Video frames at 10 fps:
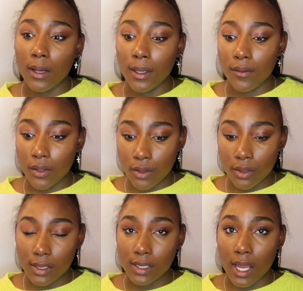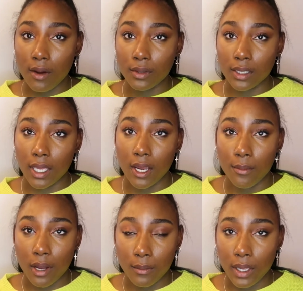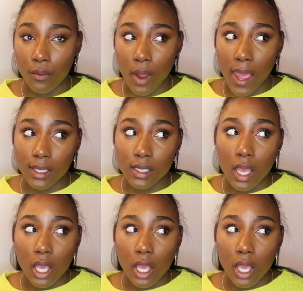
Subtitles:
if you do a style with a hair pomade wax,